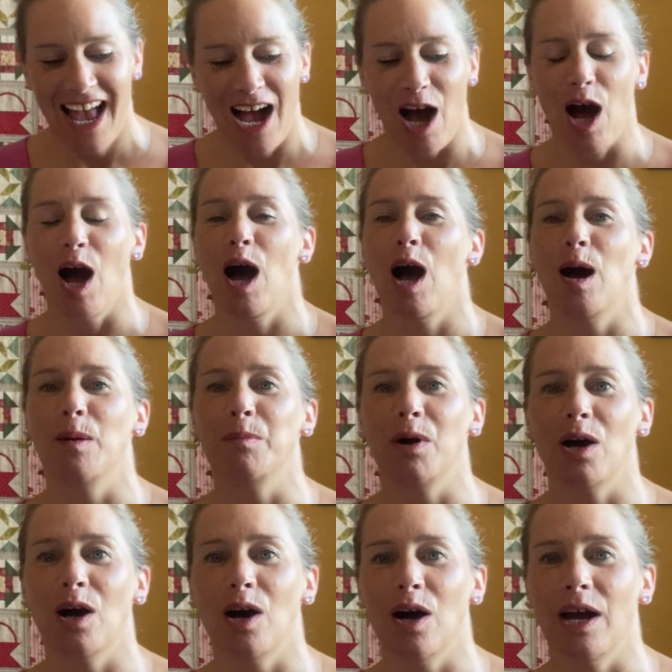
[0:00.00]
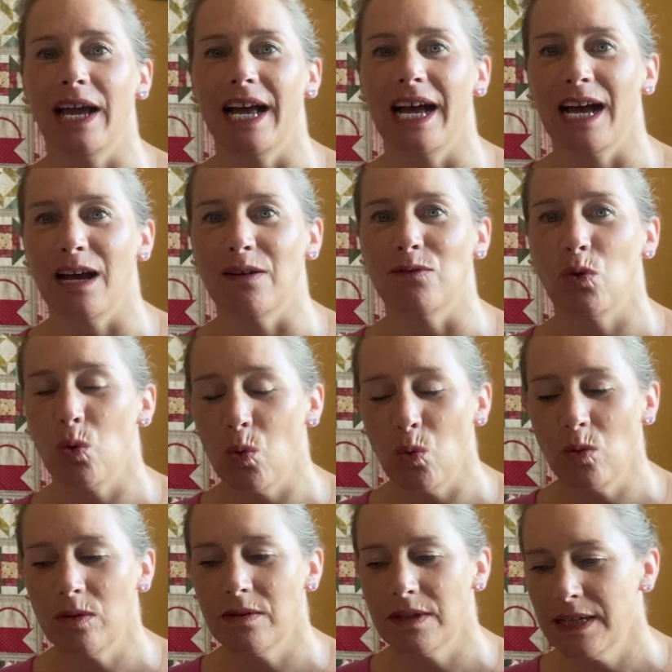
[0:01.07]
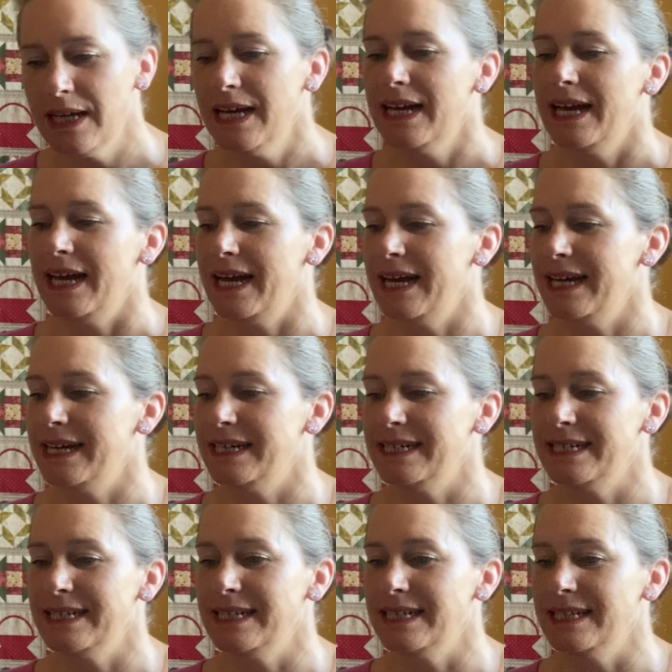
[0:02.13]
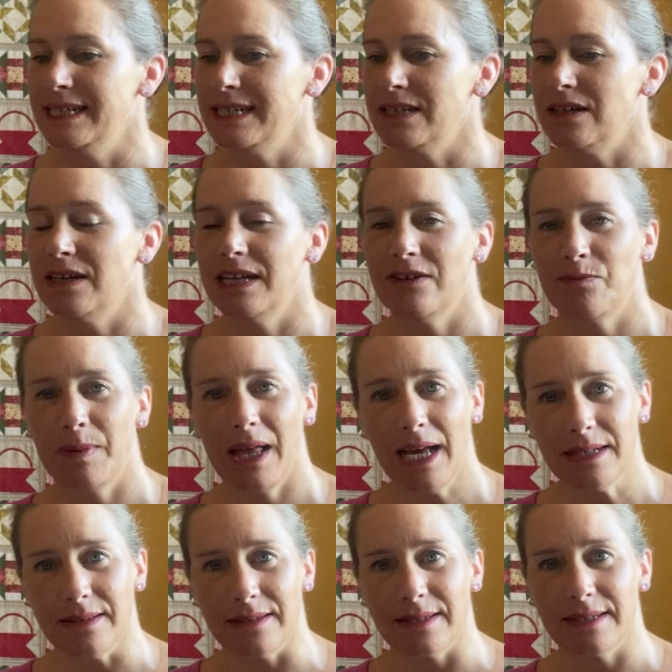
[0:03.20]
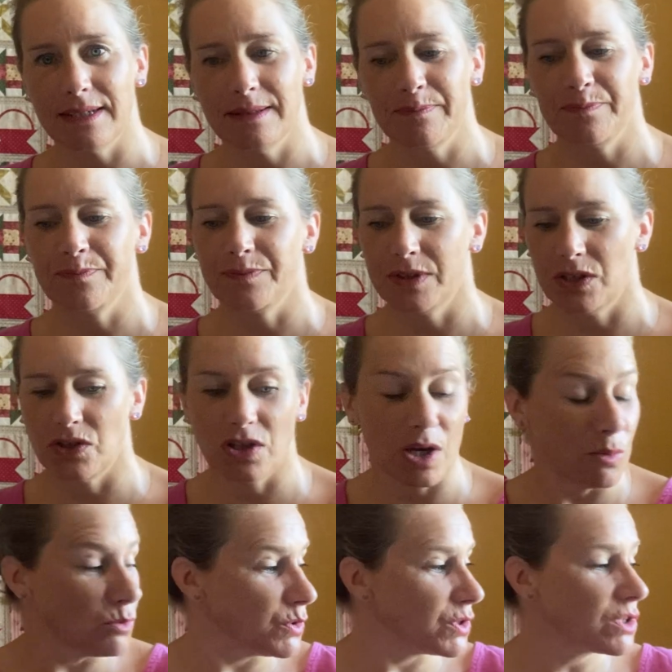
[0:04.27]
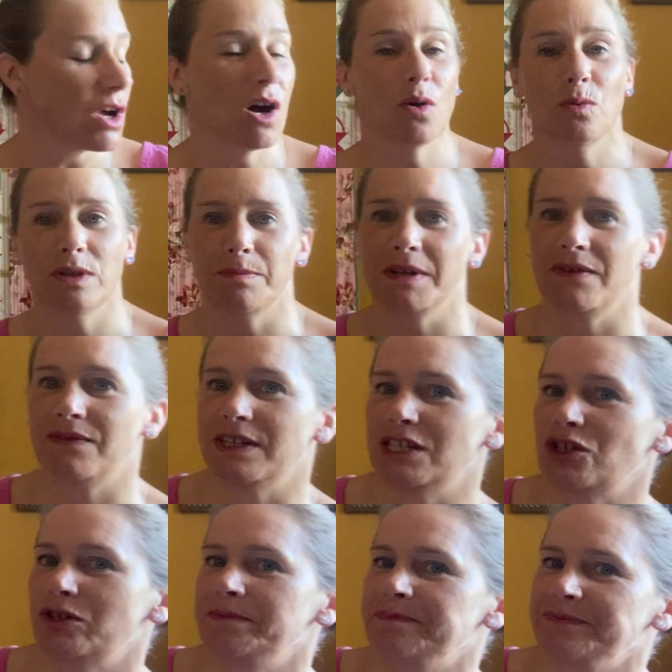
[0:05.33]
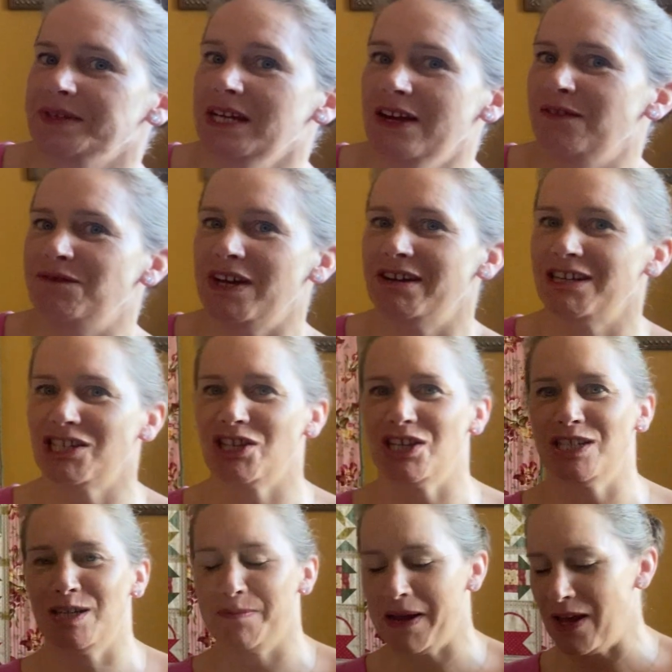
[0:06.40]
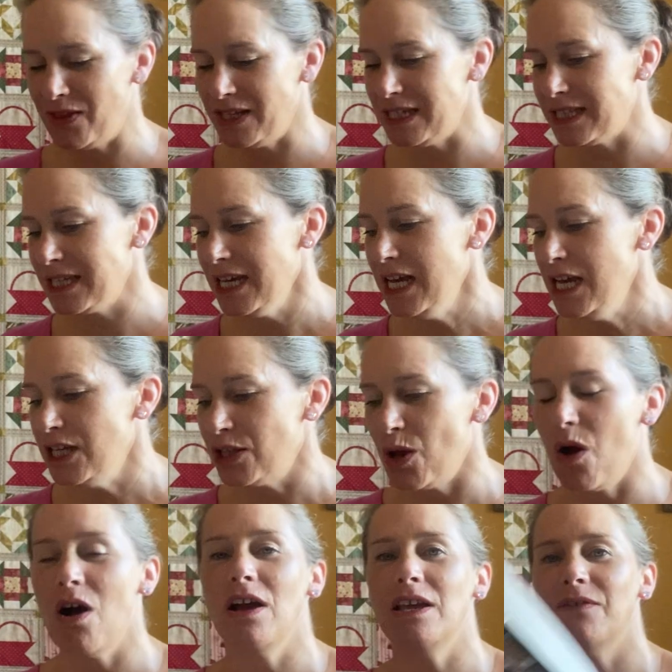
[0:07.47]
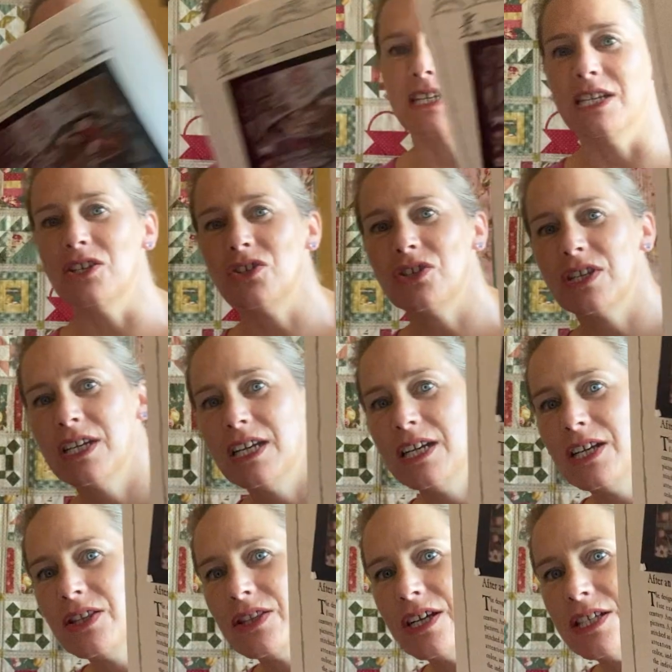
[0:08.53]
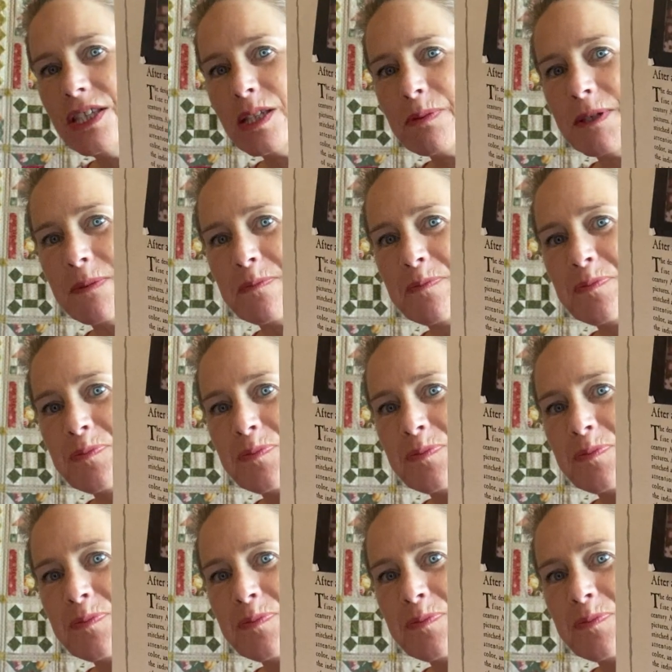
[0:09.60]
I have haul and I have plans. So we'll start with the big finish. Very excited about this. So I have finished the Huntsman